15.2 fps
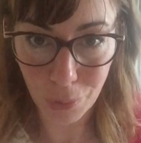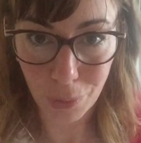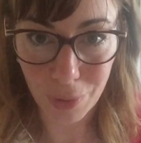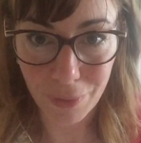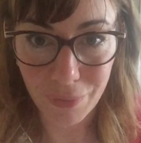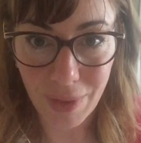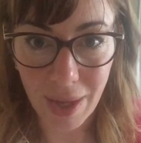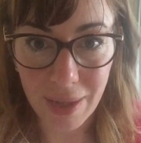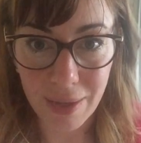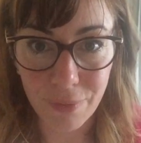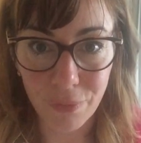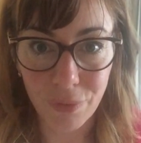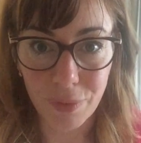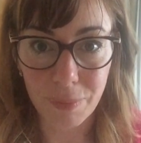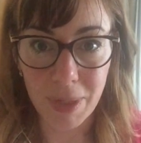all of that
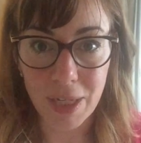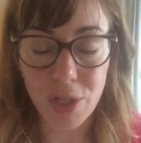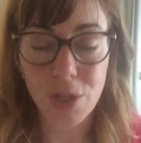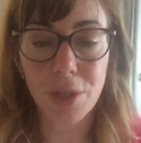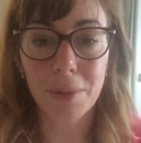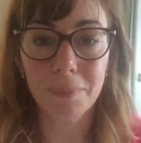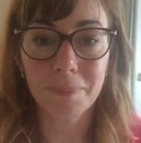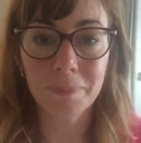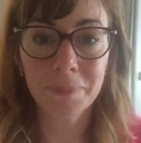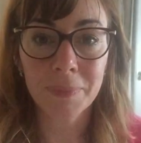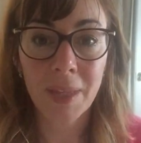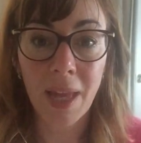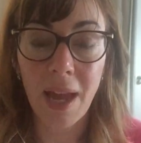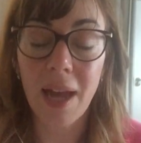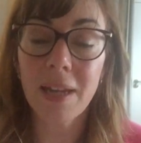information?
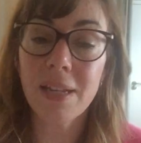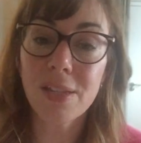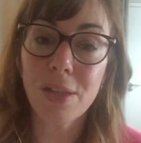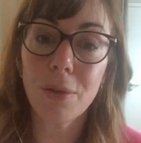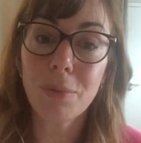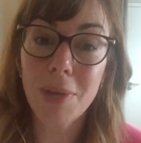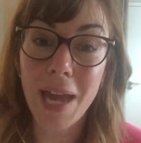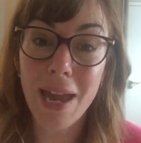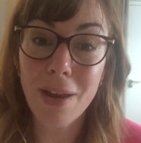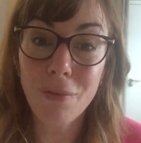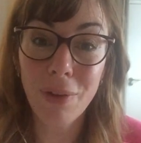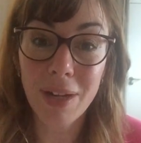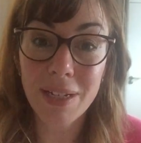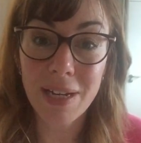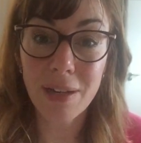And it's okay
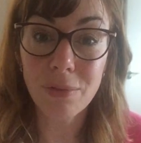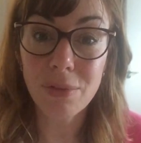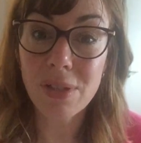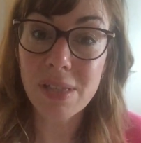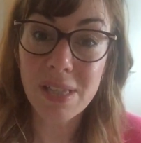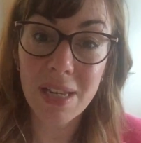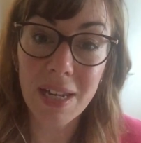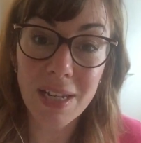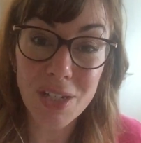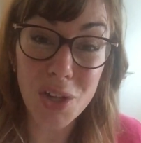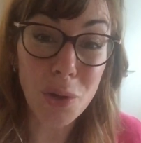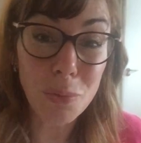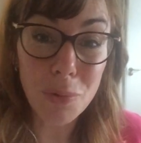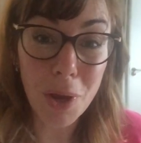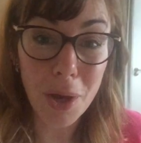right now to say, I
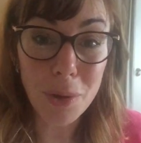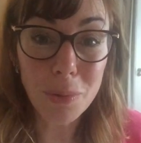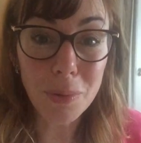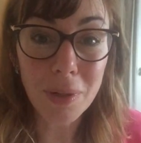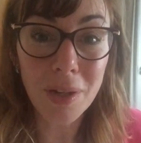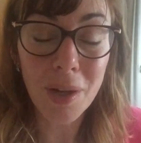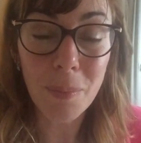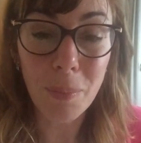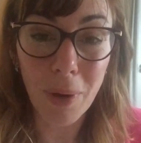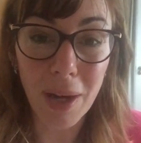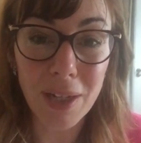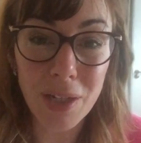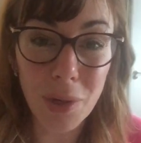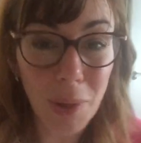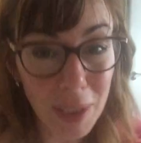don't know, but
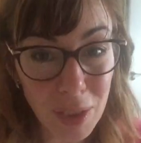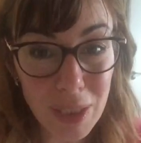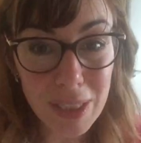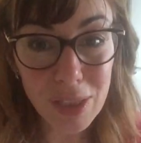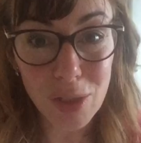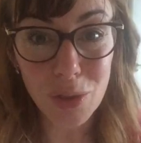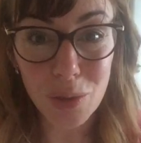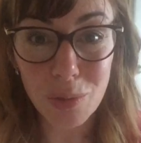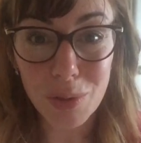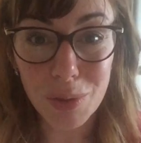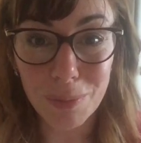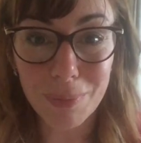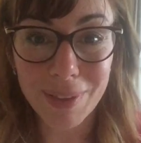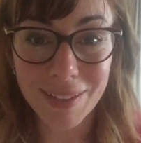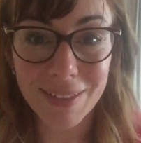I know I need to do
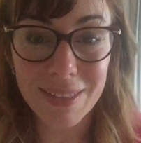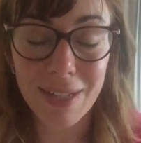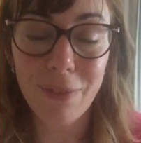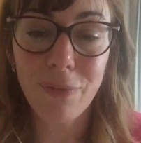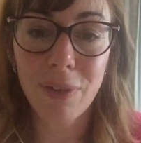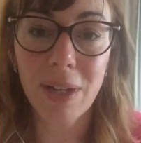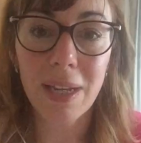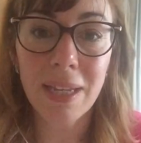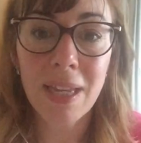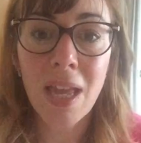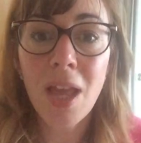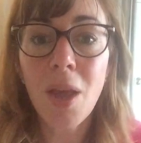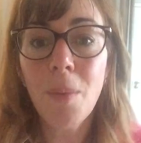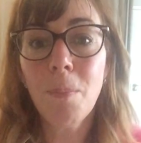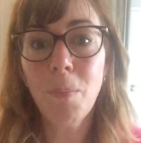something differently.
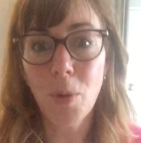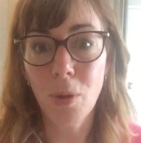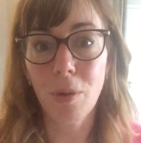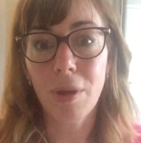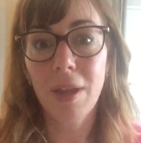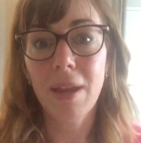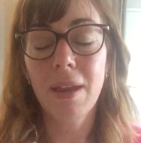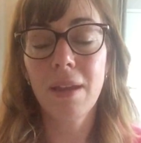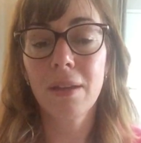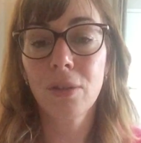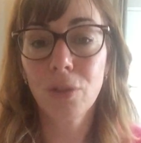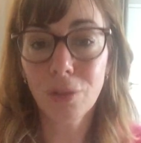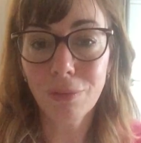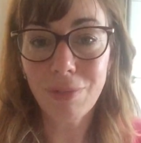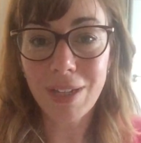But
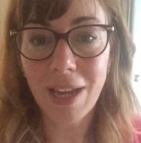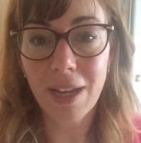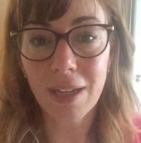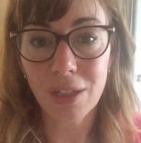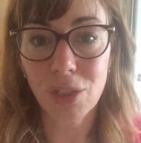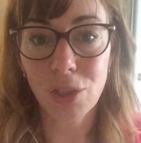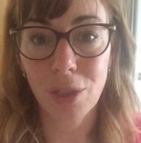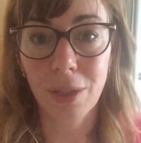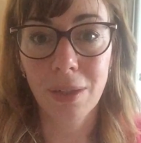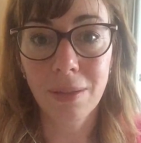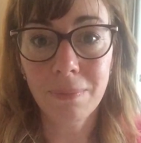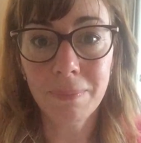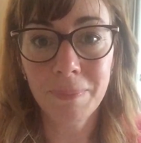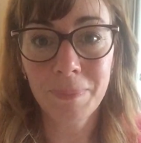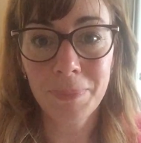gut
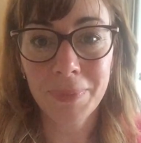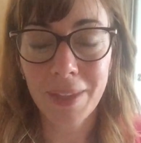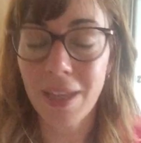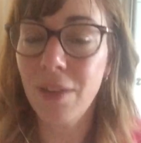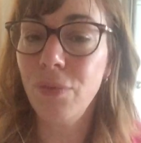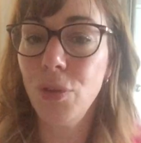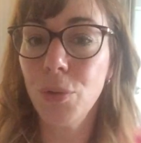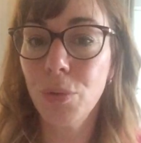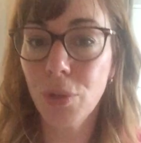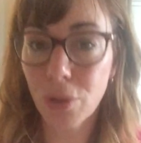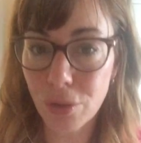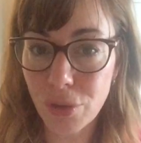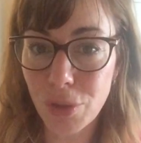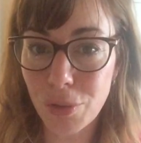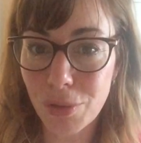reaction, if you
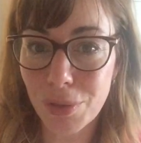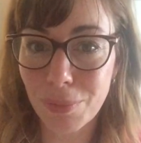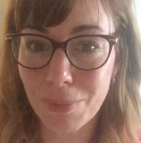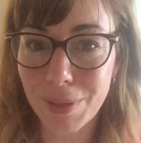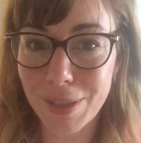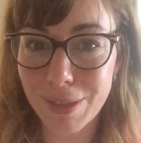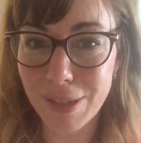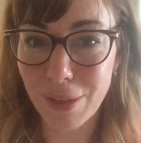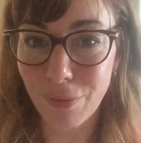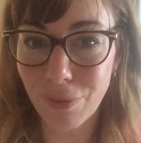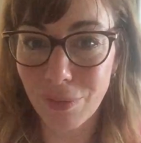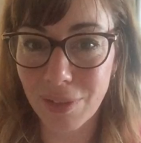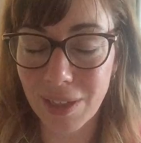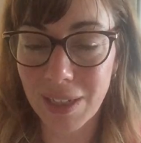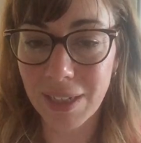could do something
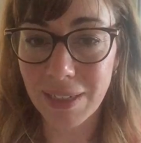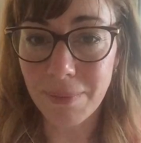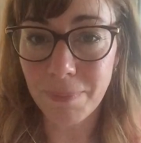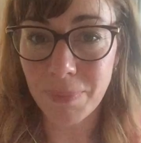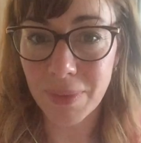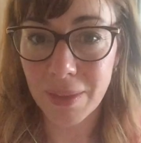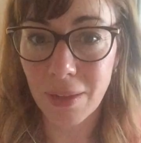differently,